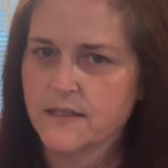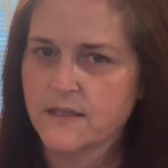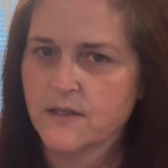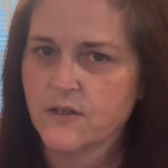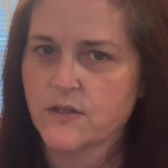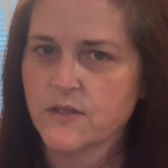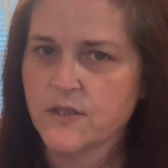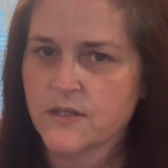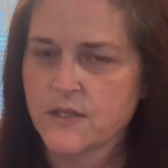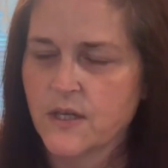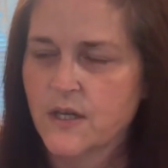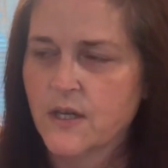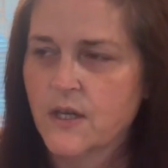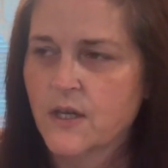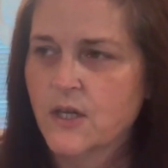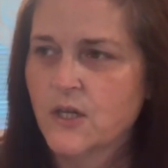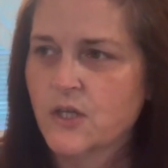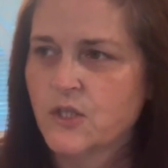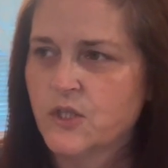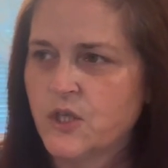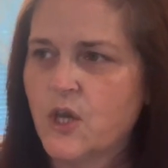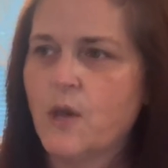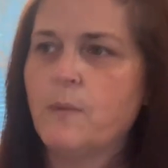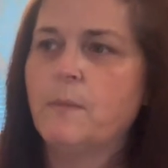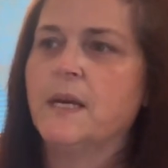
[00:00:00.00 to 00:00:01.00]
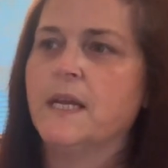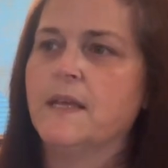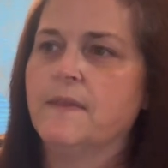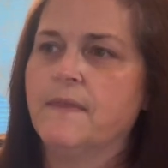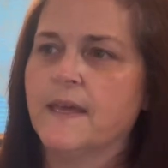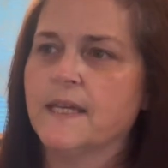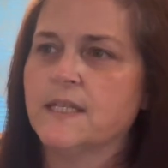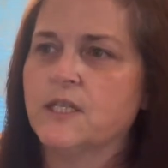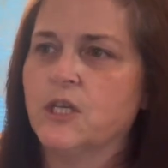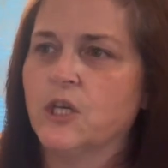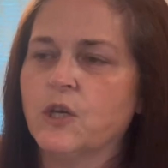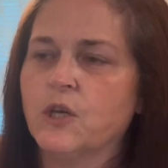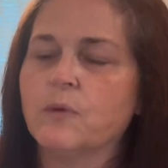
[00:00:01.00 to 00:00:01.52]
There's so many
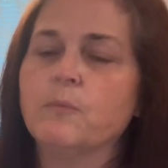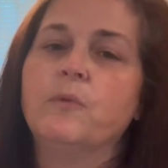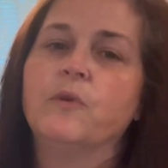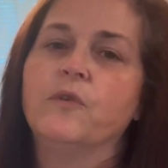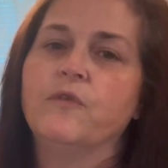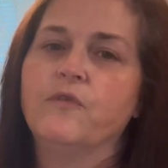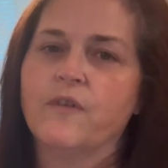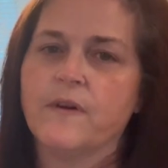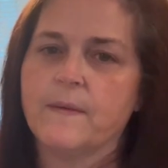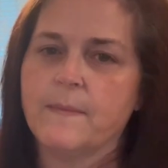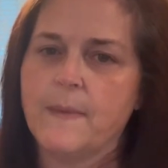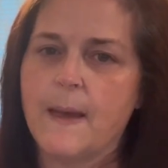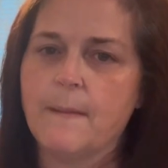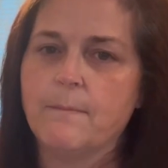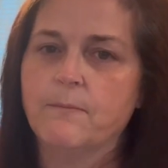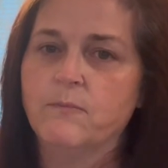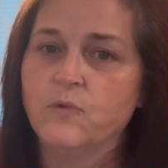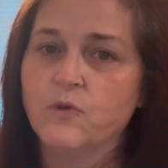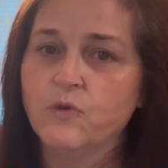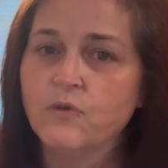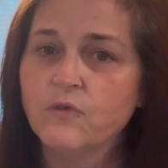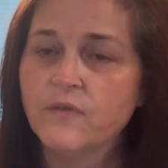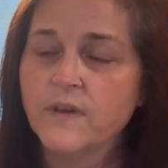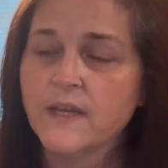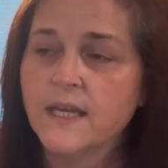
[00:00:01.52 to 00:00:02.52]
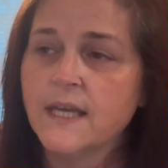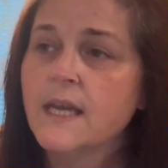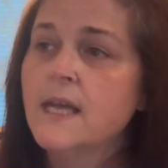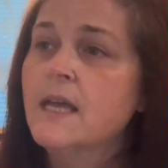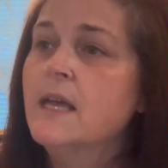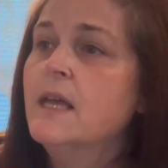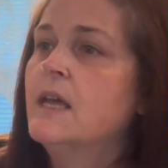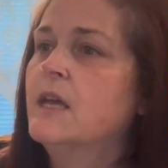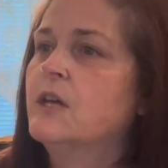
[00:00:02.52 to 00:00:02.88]
things that pull from that movie